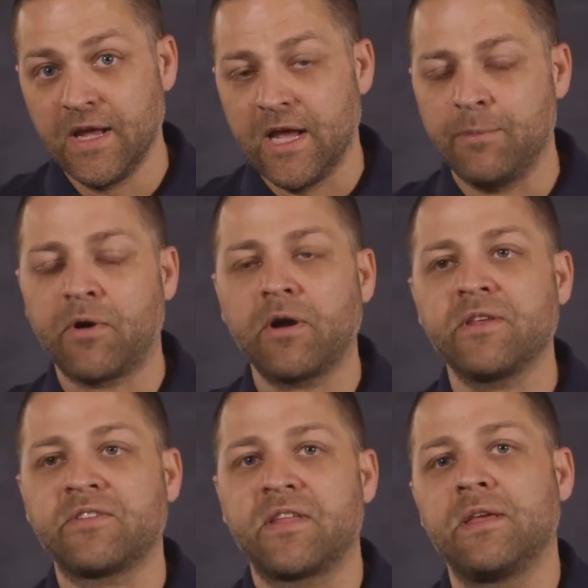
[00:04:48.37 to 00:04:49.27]
And part of
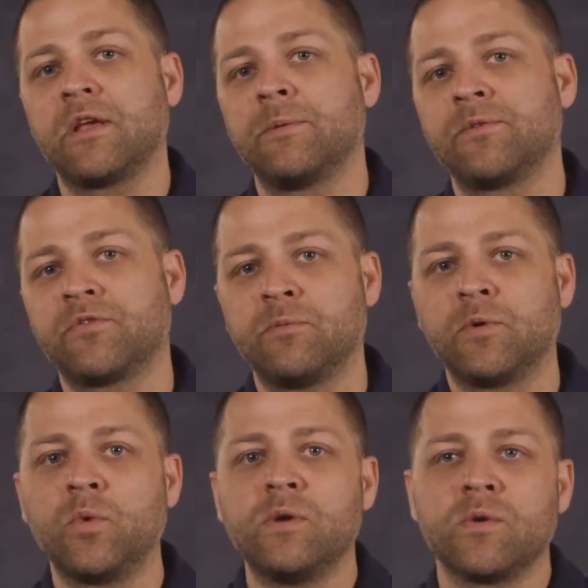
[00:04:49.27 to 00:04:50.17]
this, I think, comes from
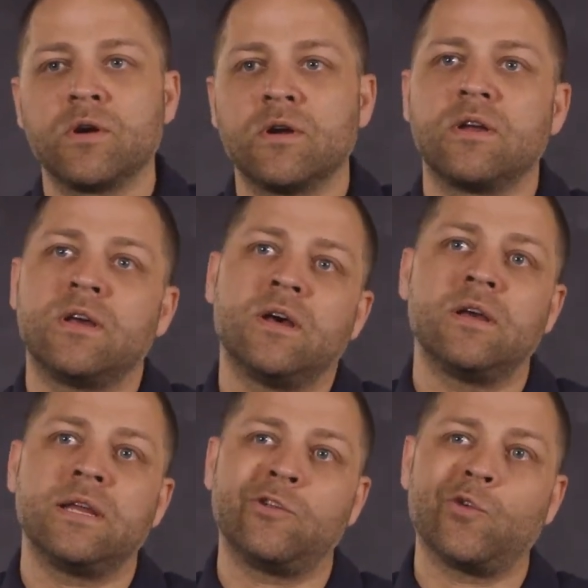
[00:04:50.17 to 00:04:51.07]
when we were
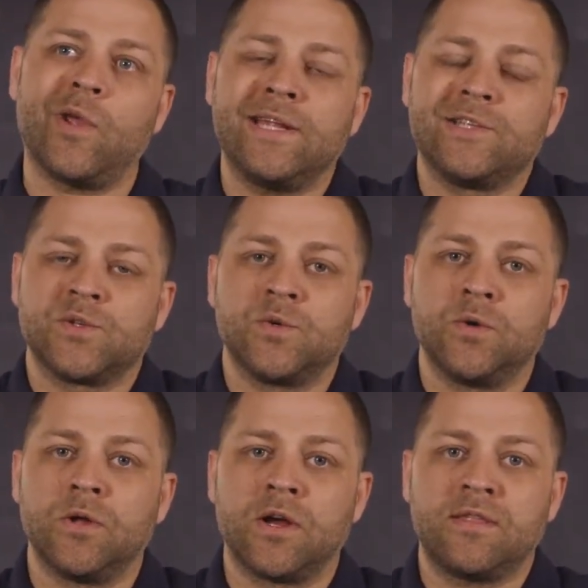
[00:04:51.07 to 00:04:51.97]
in grade
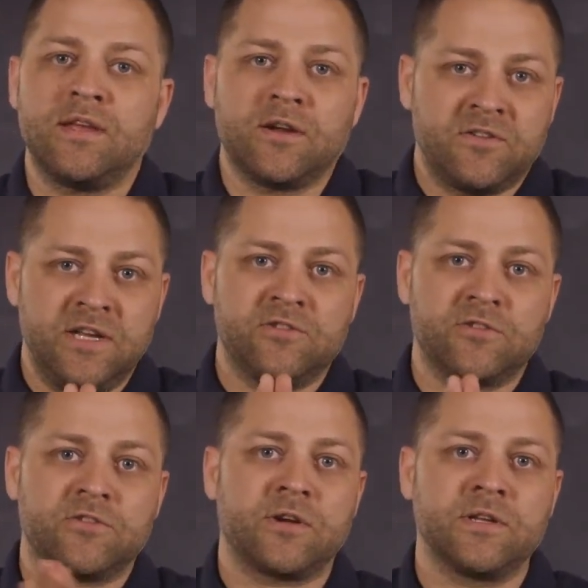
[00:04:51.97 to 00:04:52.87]
school. I think our
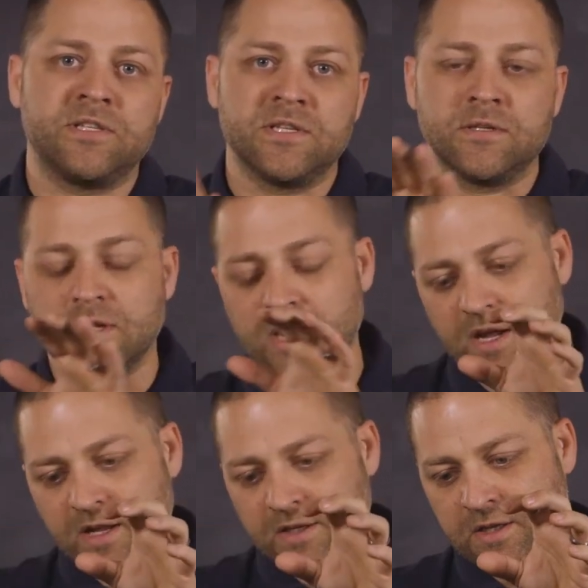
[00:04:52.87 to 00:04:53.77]
teachers started
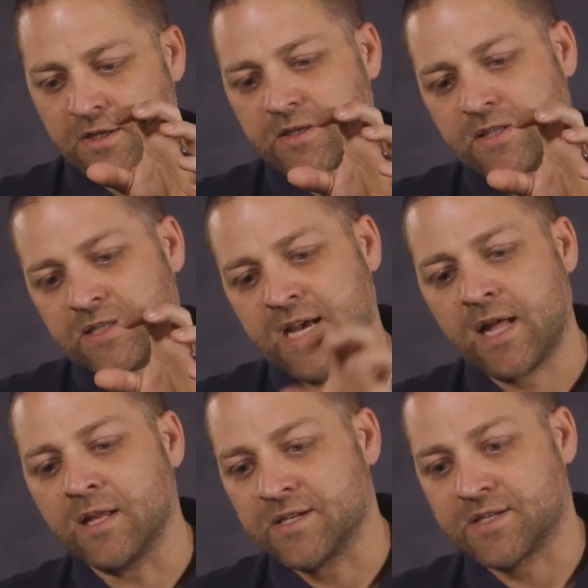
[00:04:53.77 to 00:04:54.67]
to
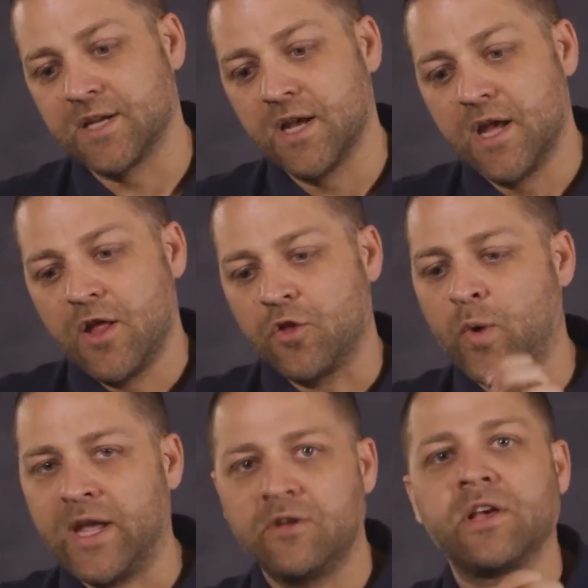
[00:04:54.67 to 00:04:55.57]
tell us the
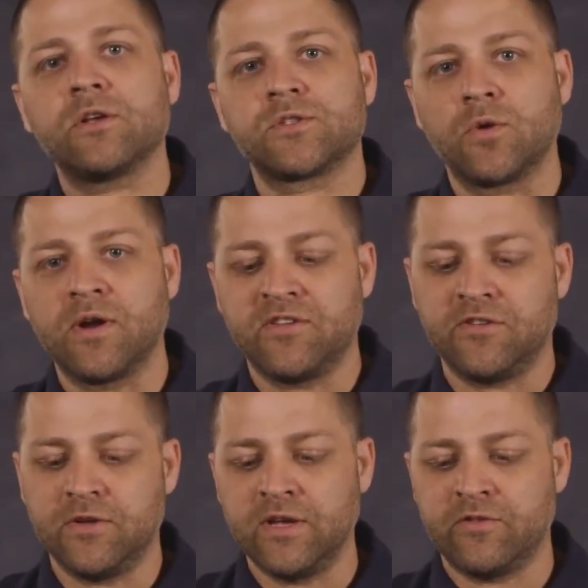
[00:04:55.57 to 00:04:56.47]
way you tell stories
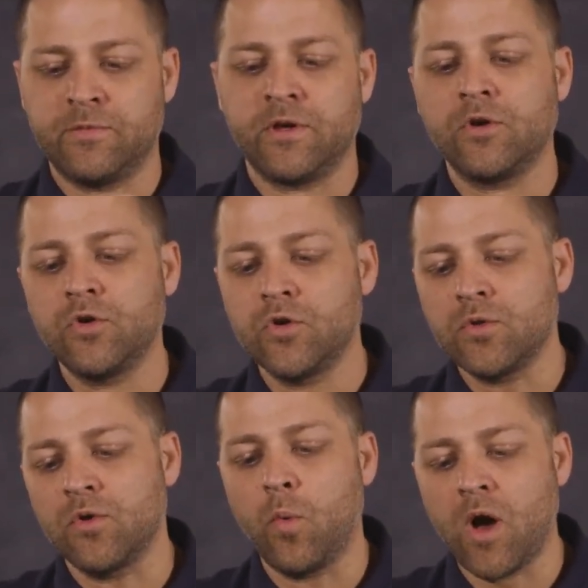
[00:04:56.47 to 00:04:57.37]
is you give them the who,
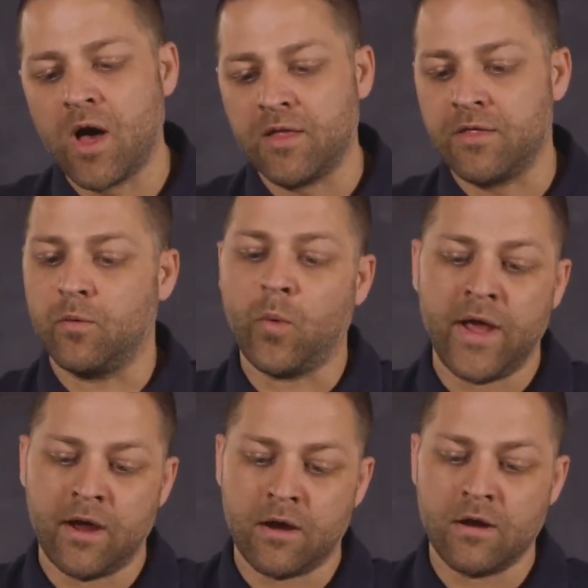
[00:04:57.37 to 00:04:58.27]
the what, the
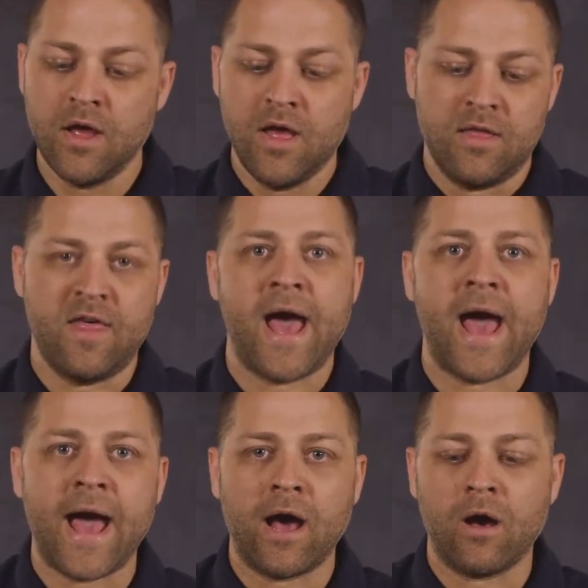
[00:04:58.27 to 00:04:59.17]
where, the
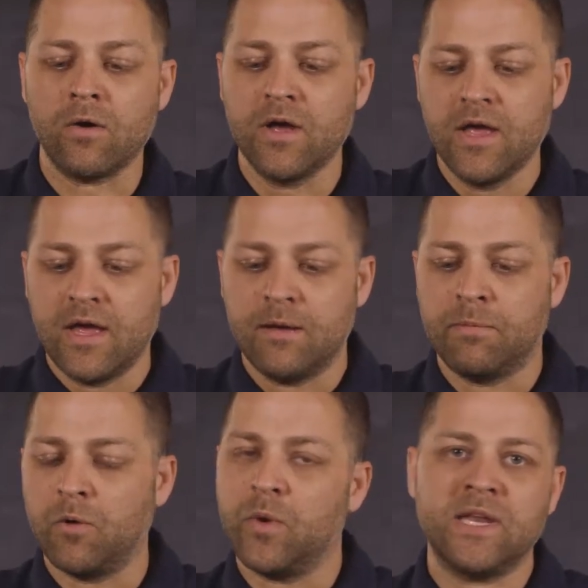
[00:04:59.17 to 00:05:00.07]
how,
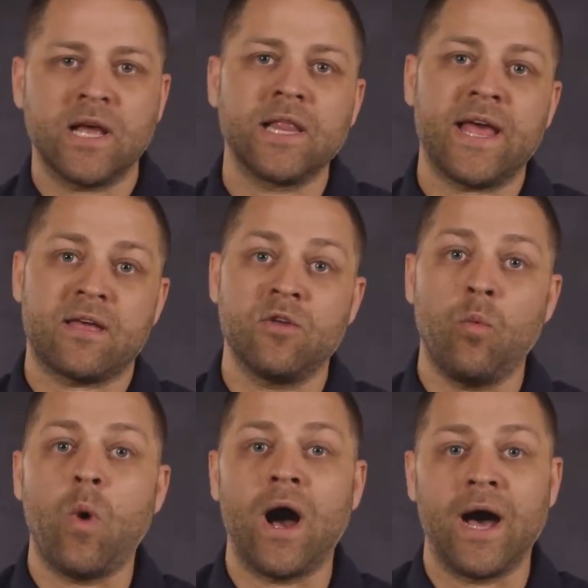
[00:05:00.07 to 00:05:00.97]
but we neglect the
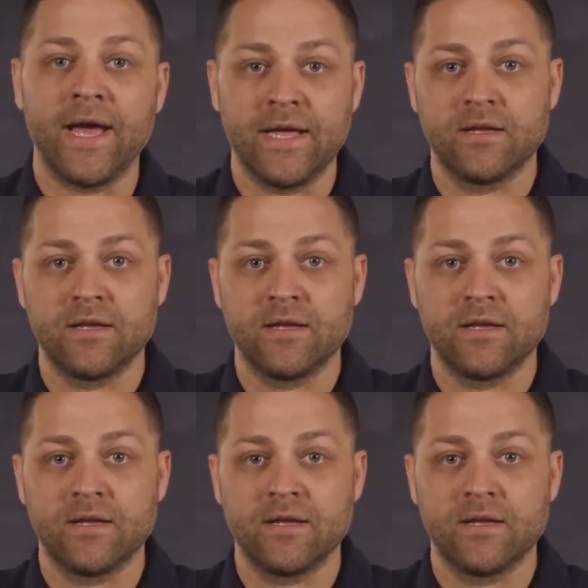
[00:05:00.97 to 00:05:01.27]
why.